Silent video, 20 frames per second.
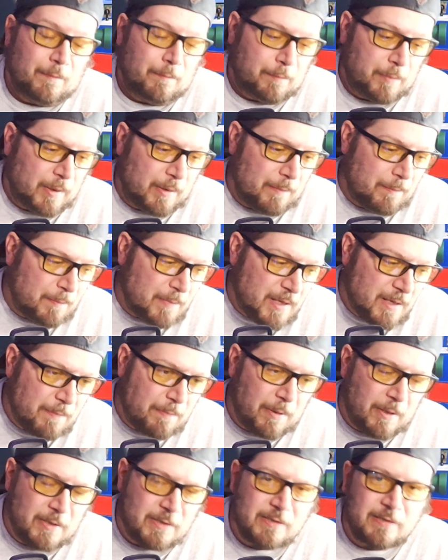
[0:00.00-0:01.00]
But me
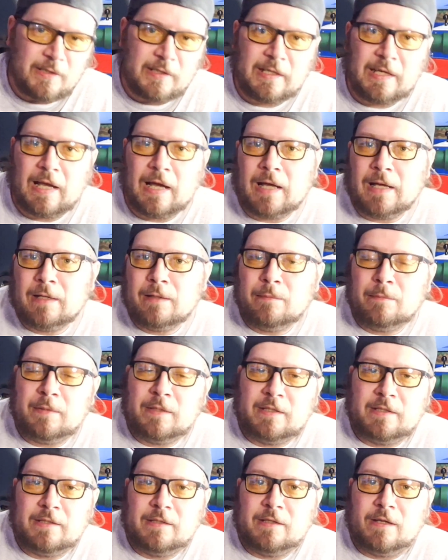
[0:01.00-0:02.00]
personally, I am
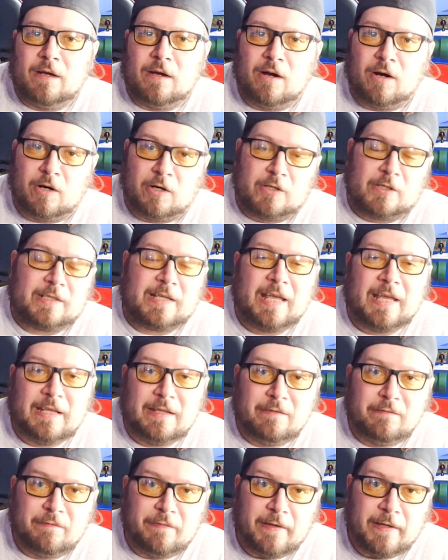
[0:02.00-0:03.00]
a
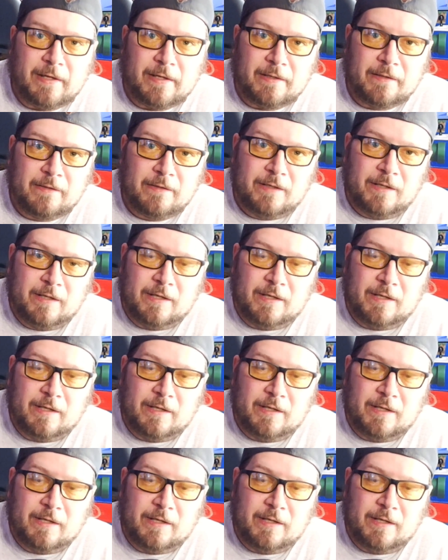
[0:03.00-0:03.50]
arcade fan.